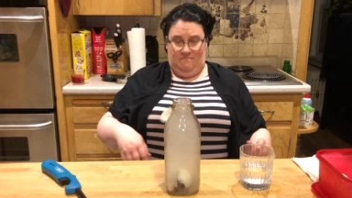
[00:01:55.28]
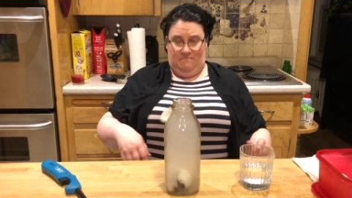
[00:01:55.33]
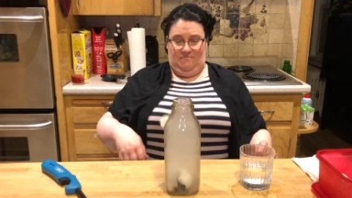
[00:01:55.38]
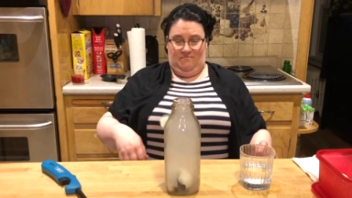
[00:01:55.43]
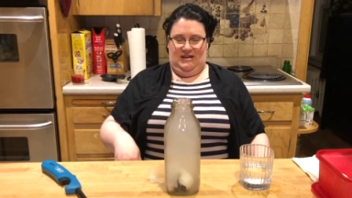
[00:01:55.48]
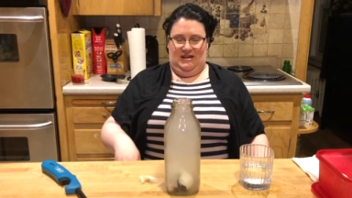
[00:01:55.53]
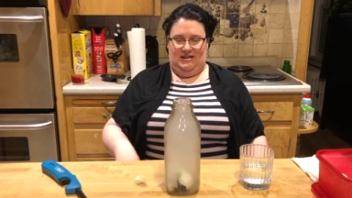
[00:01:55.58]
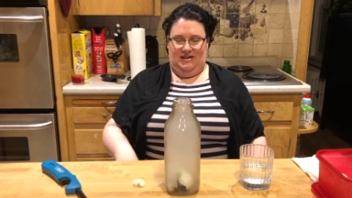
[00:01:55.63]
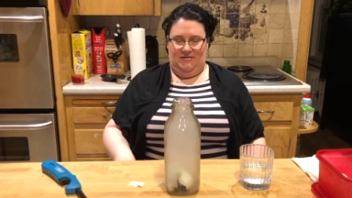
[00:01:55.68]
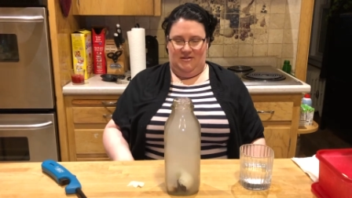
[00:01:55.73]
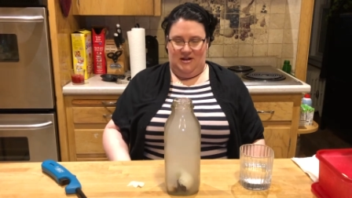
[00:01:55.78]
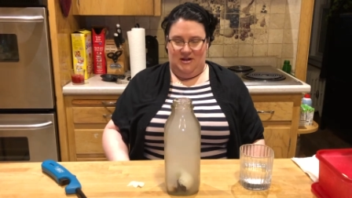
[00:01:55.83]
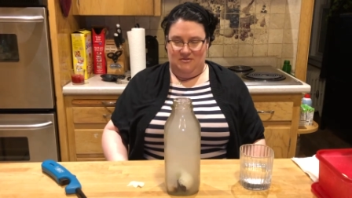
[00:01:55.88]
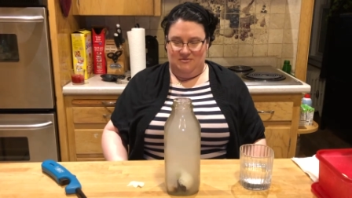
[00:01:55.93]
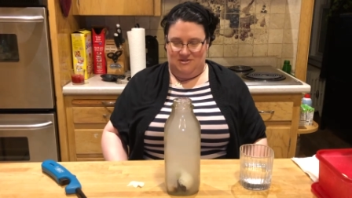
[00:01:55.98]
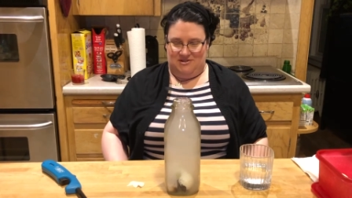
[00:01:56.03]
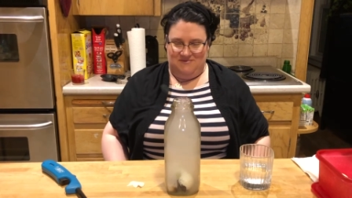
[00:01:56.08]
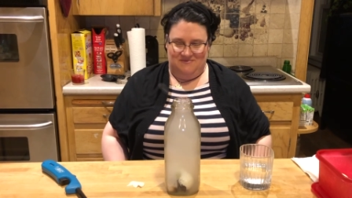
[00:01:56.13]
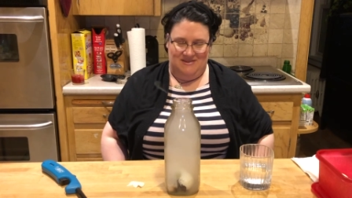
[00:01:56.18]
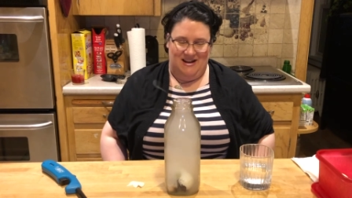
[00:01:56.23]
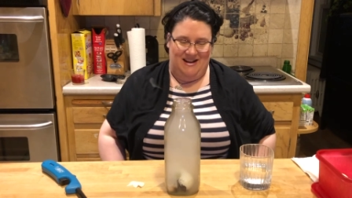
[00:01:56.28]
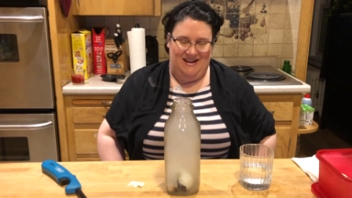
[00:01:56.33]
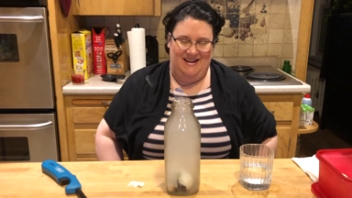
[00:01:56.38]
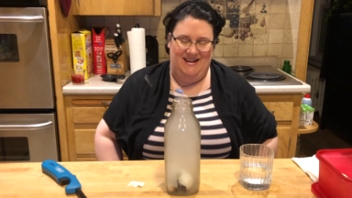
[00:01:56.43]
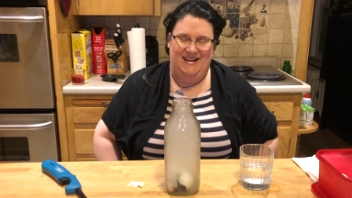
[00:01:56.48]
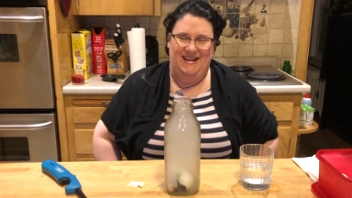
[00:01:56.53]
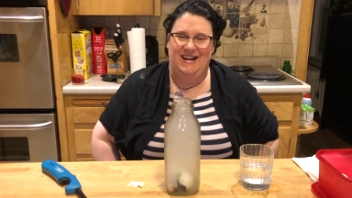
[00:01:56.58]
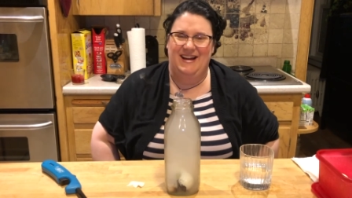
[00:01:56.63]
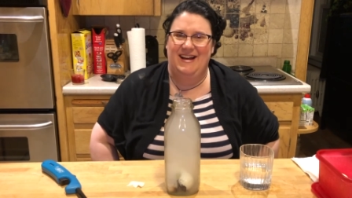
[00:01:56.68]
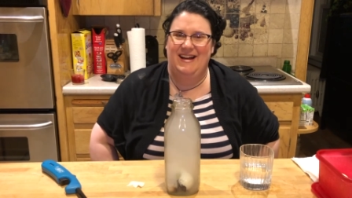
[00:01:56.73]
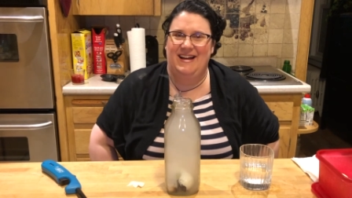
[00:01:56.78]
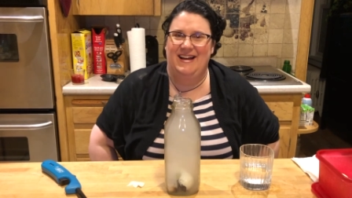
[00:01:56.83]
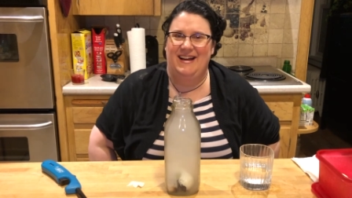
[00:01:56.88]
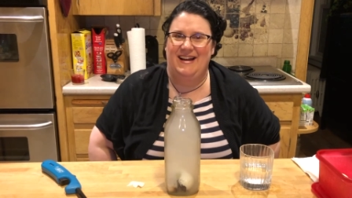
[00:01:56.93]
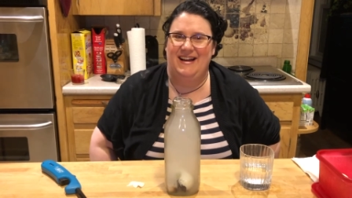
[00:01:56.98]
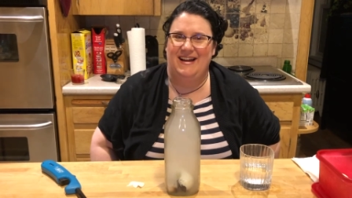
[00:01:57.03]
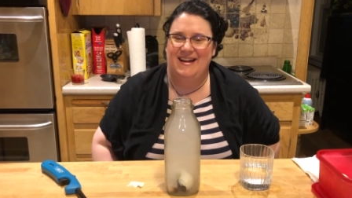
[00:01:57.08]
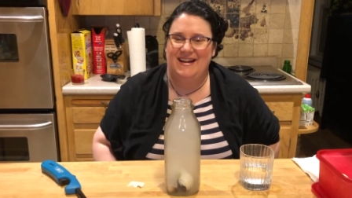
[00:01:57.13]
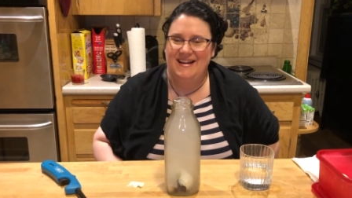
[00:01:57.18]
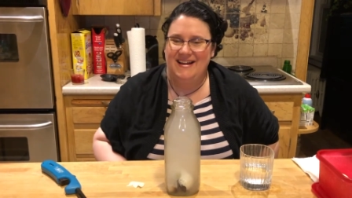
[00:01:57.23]
And there it goes.
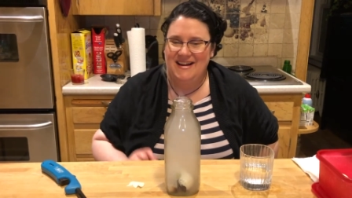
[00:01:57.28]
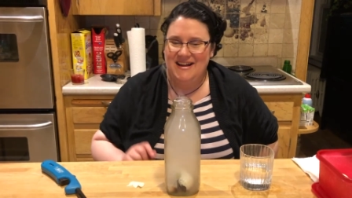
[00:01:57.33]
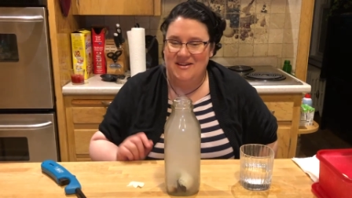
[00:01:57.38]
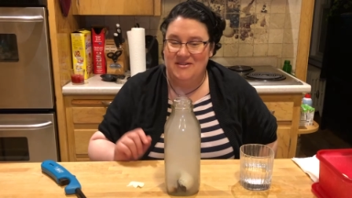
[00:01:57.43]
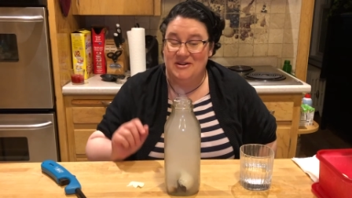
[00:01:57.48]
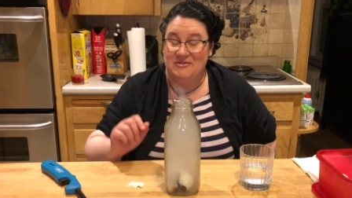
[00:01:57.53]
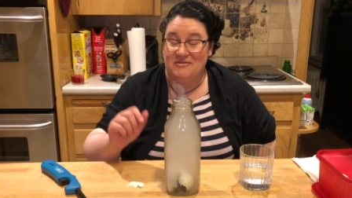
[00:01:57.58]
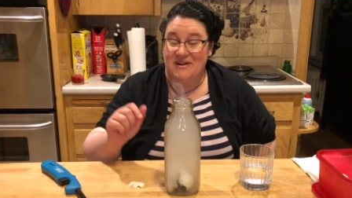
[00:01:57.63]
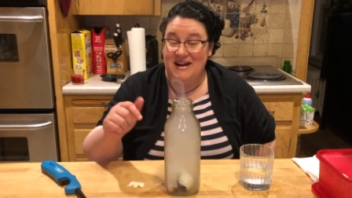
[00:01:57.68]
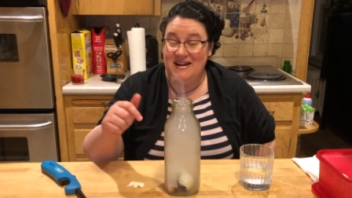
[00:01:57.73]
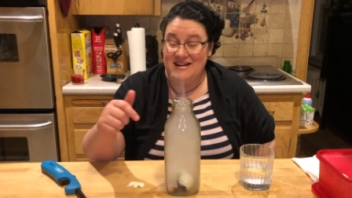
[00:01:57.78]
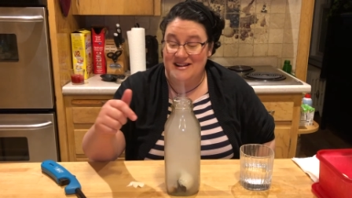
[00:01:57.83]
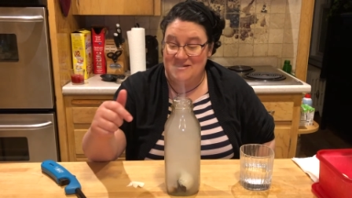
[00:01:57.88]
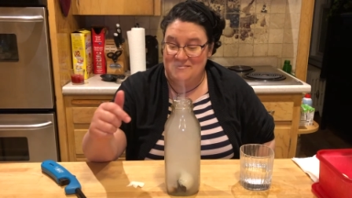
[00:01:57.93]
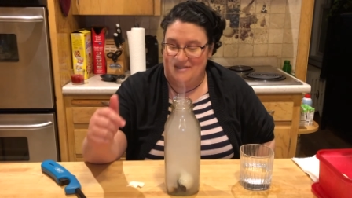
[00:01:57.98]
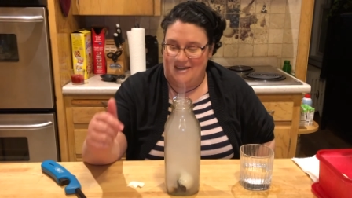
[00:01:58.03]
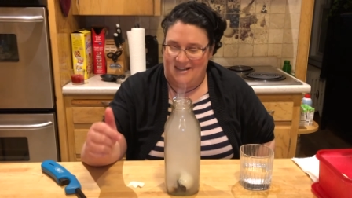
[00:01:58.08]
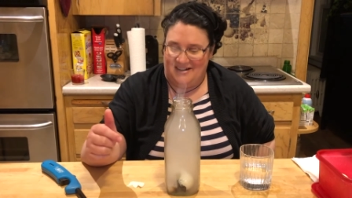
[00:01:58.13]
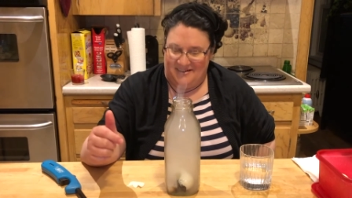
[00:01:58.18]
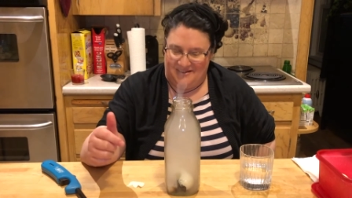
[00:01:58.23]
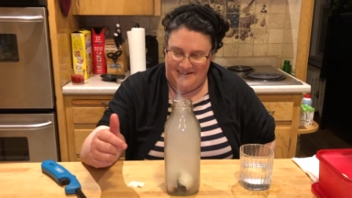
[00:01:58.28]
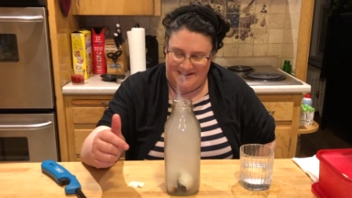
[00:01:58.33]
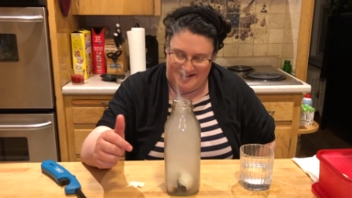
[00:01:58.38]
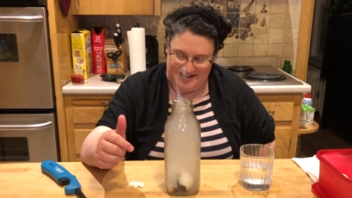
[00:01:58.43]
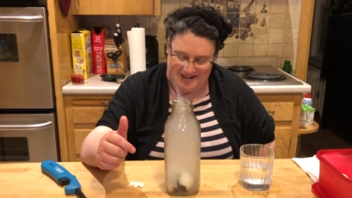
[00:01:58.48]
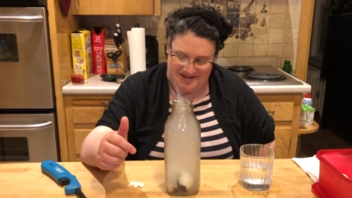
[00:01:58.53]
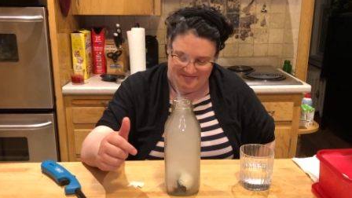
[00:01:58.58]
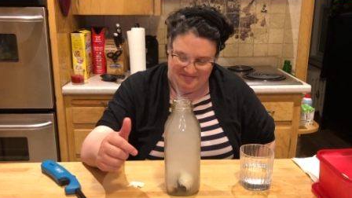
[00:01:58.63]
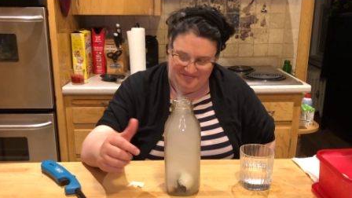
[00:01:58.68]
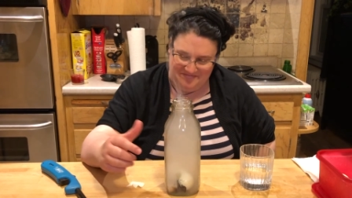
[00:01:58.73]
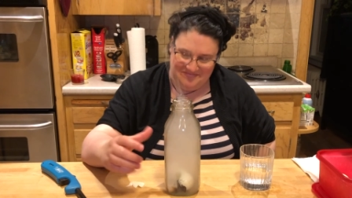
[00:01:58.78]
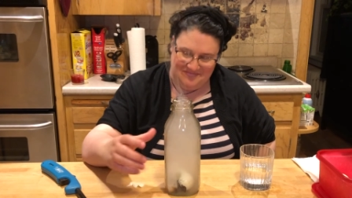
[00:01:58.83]
It went right into the bottle, didn't it?